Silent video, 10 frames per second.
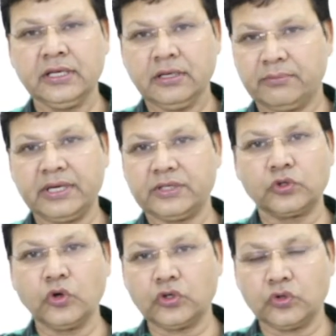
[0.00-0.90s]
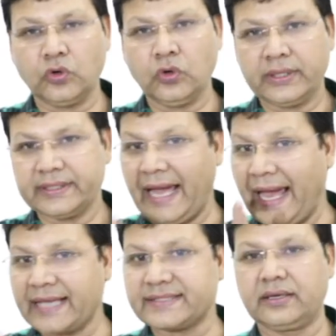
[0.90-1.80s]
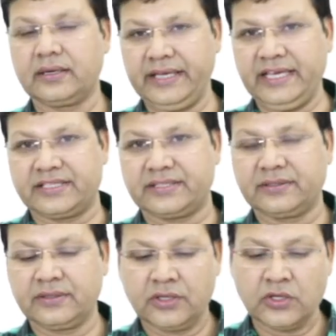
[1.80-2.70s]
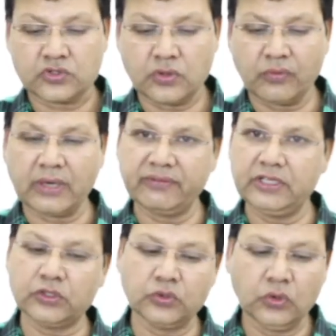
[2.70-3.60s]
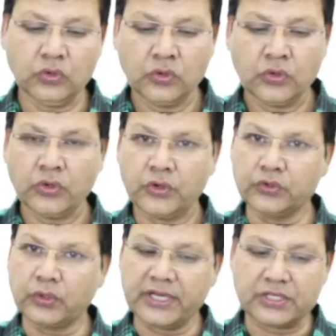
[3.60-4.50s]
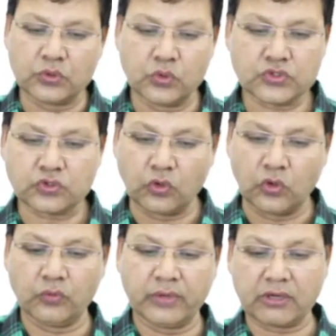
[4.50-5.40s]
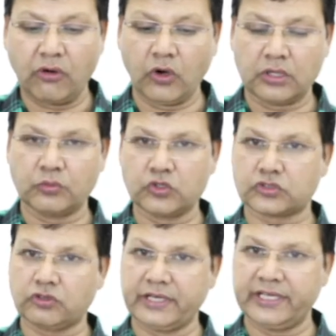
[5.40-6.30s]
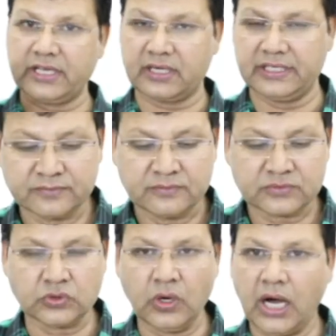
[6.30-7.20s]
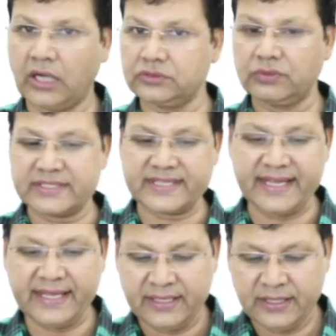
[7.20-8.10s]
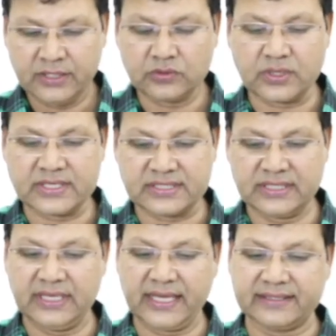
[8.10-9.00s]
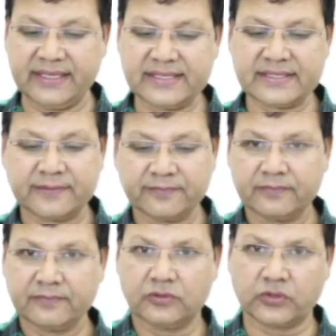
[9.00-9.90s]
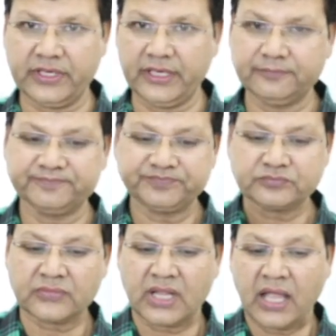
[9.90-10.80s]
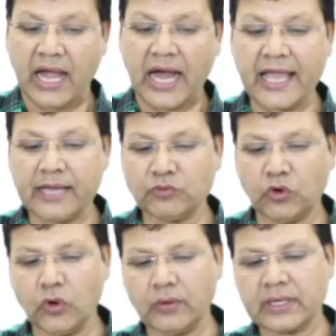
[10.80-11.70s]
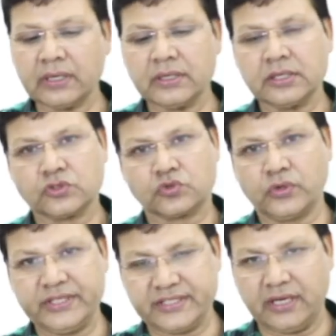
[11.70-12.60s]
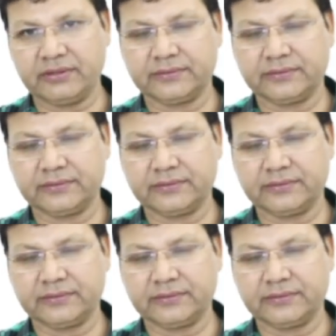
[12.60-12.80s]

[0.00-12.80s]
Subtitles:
but you don't know the exact age. So what will you do? You can use over, almost, or nearly. So how you will say? You can say like this. Look here. I am over 27,